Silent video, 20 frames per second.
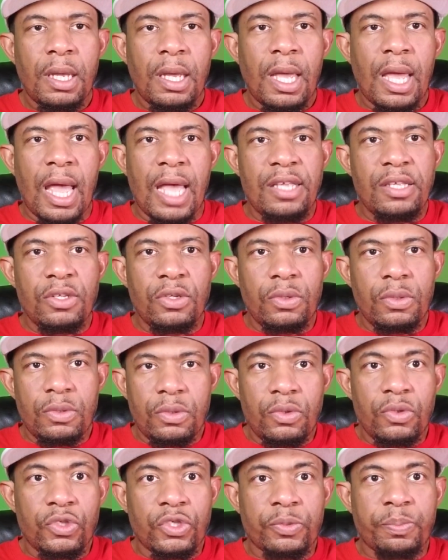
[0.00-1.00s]
And
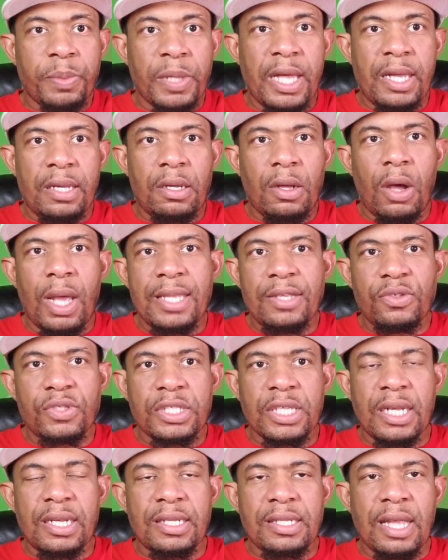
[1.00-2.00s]
you split, and you
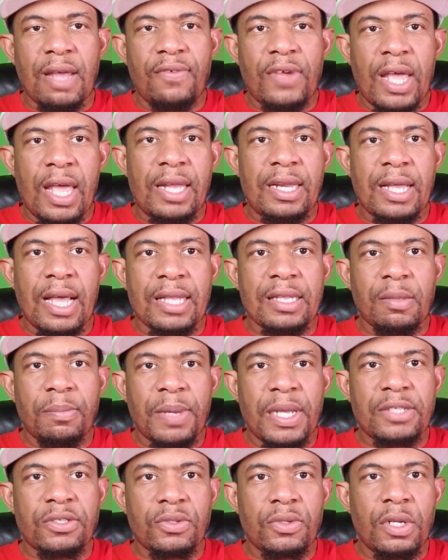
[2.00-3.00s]
said that Devin Haney got the
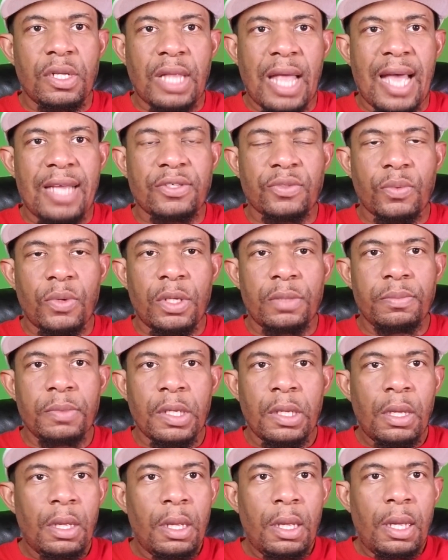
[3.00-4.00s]
best of you the last one.
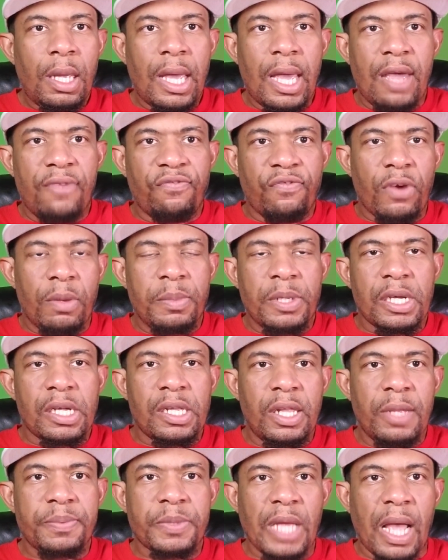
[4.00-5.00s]
And from the
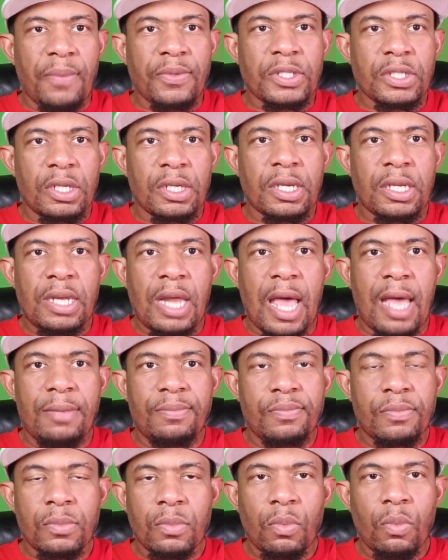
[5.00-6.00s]
clips I was looking
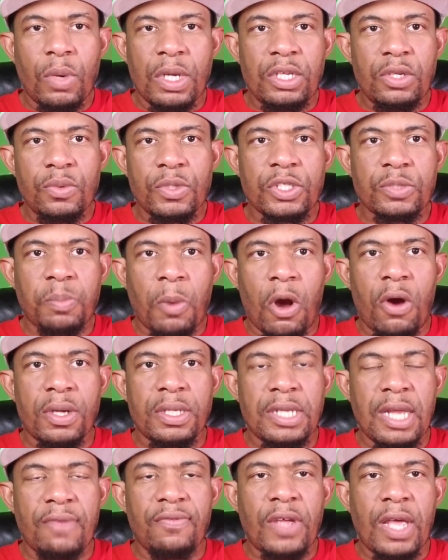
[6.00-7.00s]
at, when you were
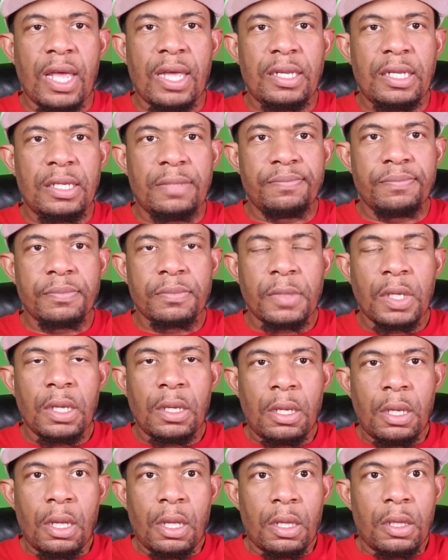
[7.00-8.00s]
sparring Devin Haney,
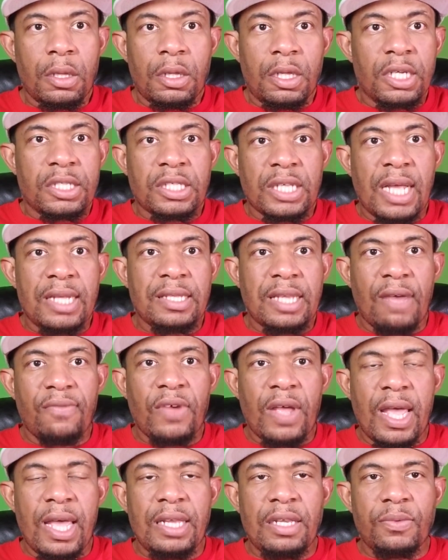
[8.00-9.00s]
looks like
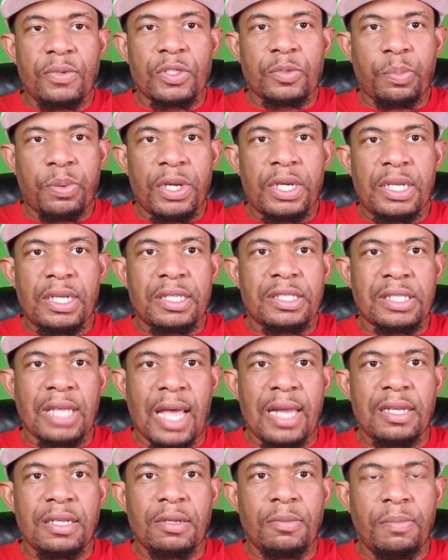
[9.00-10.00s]
Devin Haney was pretty
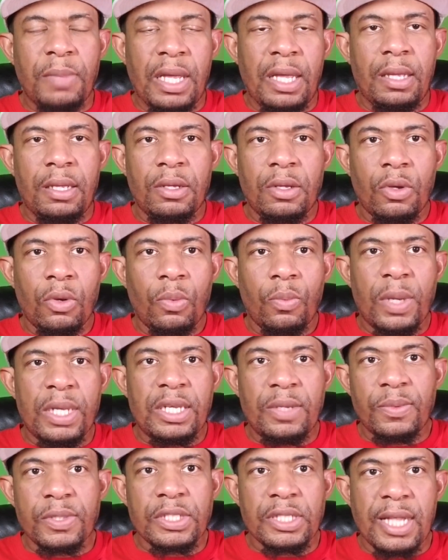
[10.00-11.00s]
exciting to me when
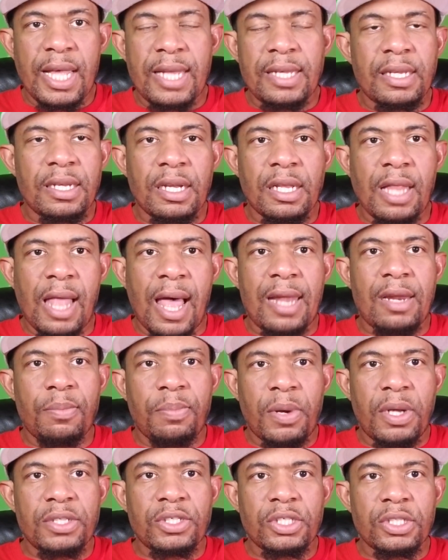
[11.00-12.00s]
he was landing a lot of
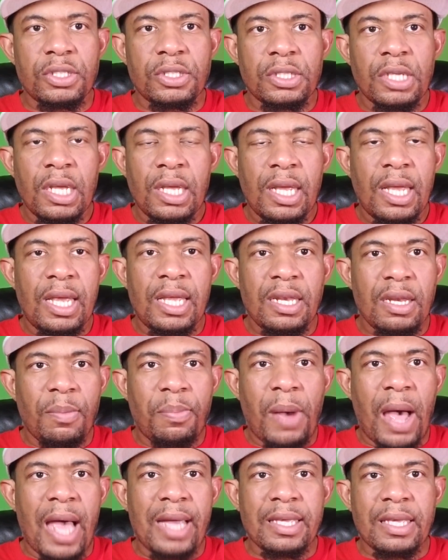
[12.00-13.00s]
punches in the
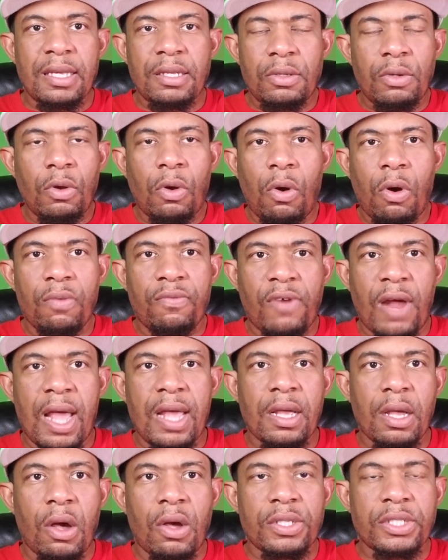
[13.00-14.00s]
pocket on
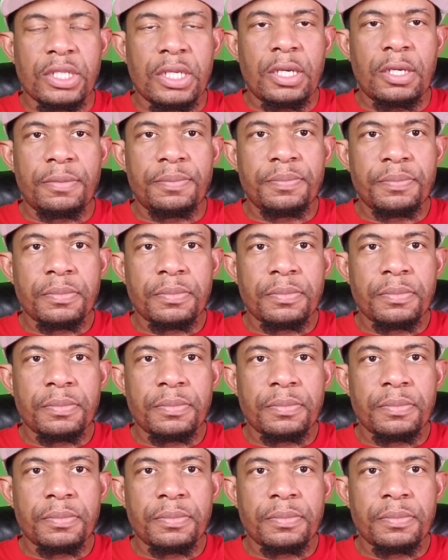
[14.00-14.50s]
Ryan Garcia.